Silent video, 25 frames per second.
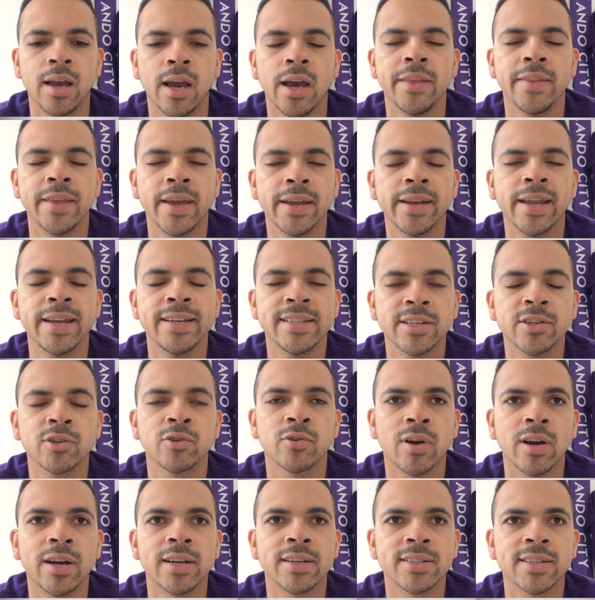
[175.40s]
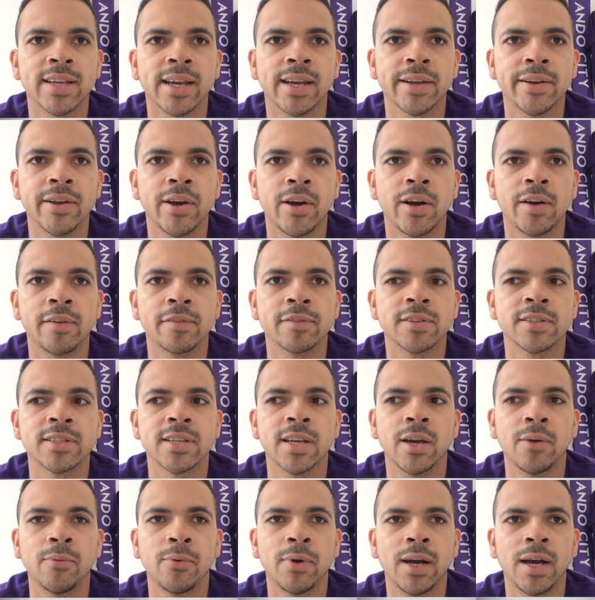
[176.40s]
they did all right second half.
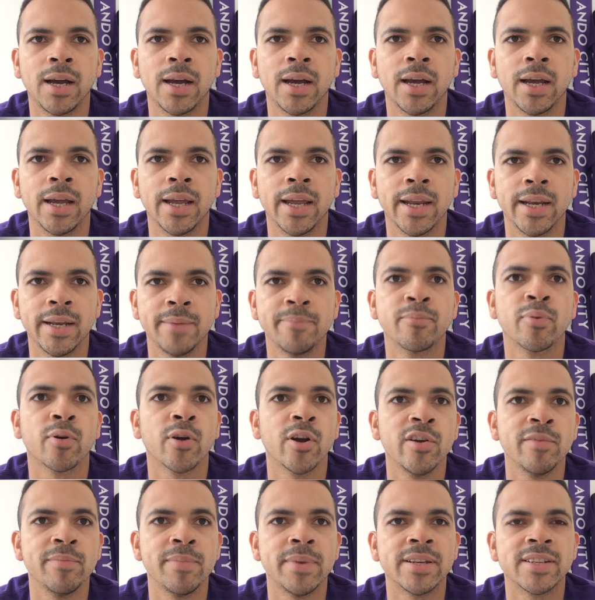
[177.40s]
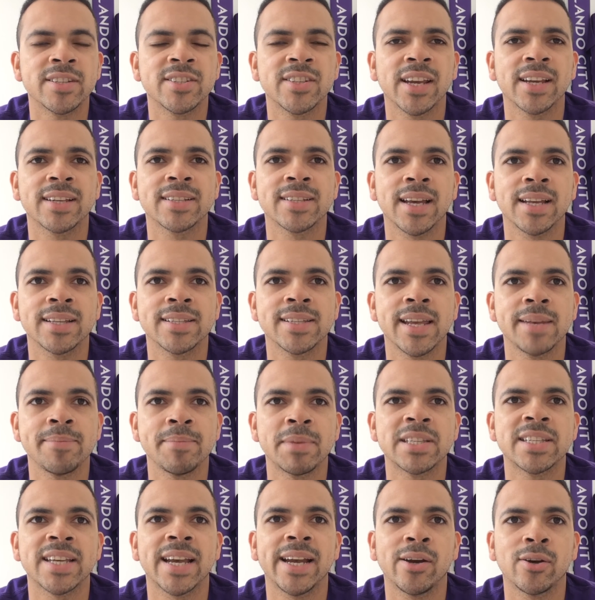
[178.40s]
So an improvement, 6 out of
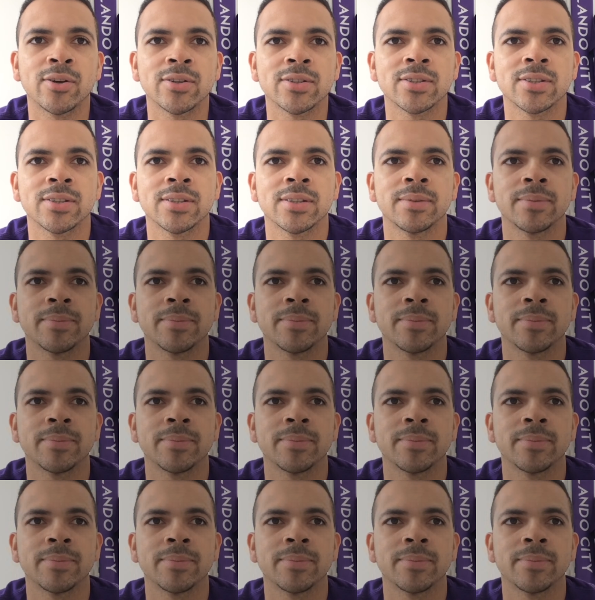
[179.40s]
10 Mateos.